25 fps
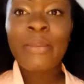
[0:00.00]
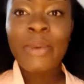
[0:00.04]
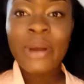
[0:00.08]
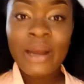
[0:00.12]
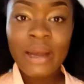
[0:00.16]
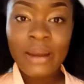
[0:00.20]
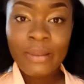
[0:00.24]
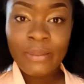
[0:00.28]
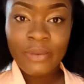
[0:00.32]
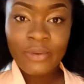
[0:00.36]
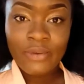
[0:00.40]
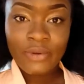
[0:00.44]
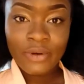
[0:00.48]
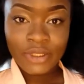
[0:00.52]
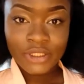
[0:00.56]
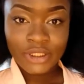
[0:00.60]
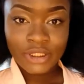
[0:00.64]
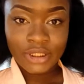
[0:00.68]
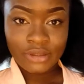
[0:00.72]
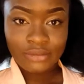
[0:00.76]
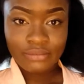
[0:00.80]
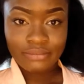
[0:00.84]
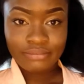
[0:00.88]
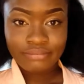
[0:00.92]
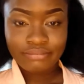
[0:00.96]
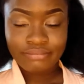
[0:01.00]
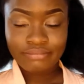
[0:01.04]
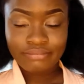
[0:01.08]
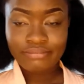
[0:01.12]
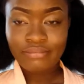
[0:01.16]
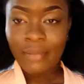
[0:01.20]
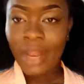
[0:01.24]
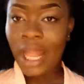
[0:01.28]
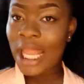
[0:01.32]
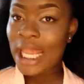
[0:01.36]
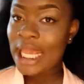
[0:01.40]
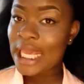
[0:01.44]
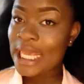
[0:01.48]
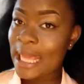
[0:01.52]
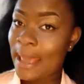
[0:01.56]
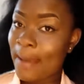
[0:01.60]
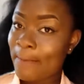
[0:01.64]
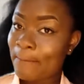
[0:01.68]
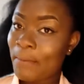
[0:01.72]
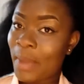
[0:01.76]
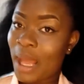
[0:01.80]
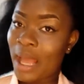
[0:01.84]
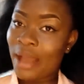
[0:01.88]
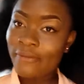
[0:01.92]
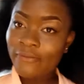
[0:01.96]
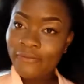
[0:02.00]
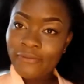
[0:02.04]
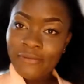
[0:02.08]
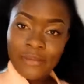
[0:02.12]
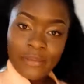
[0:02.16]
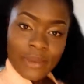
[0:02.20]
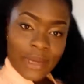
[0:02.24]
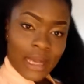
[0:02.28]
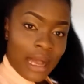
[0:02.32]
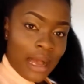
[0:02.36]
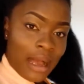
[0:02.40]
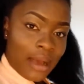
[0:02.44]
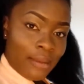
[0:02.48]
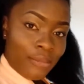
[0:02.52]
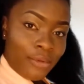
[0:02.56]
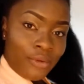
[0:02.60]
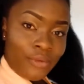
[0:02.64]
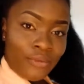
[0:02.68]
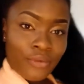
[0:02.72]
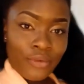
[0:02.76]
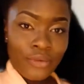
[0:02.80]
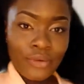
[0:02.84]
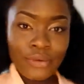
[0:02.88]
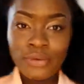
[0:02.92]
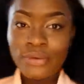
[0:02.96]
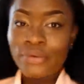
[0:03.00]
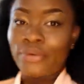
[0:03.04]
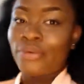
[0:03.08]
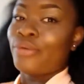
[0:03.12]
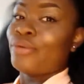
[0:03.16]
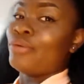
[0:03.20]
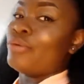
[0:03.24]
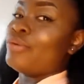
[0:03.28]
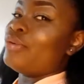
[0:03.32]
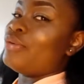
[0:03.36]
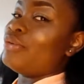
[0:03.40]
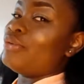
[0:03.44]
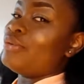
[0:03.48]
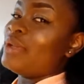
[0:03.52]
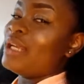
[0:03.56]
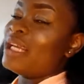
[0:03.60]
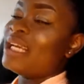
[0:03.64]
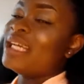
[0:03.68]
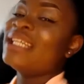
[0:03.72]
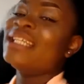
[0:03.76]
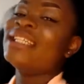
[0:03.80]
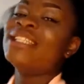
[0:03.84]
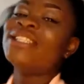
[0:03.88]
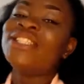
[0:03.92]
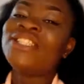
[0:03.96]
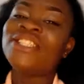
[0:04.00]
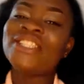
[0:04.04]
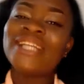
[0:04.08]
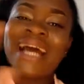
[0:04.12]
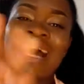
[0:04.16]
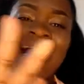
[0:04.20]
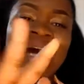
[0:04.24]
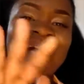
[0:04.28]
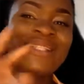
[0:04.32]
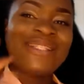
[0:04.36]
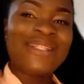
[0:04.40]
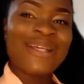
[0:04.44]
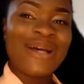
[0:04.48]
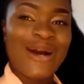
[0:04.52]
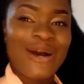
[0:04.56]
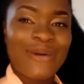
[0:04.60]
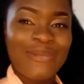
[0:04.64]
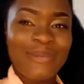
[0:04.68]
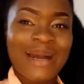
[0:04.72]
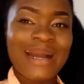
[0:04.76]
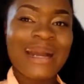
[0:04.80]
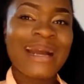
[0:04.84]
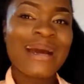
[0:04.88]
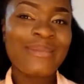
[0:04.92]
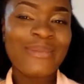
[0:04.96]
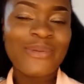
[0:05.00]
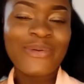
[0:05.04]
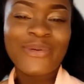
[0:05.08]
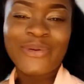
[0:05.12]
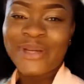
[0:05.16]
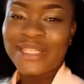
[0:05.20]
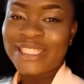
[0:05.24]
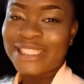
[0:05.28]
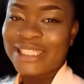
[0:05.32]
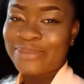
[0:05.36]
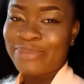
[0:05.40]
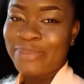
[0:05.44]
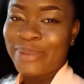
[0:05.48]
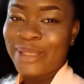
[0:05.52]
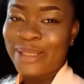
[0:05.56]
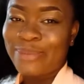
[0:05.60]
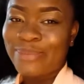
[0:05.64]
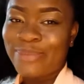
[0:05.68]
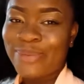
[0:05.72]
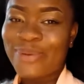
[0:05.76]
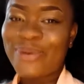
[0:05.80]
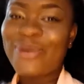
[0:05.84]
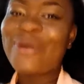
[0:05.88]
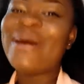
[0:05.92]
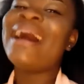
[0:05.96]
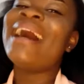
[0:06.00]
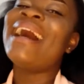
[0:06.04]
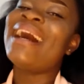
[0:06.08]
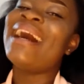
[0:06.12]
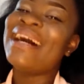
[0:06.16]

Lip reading: I'm a Cameroonian. Yep, I'm from Cameroon. Shout out to all my Cameroonian people.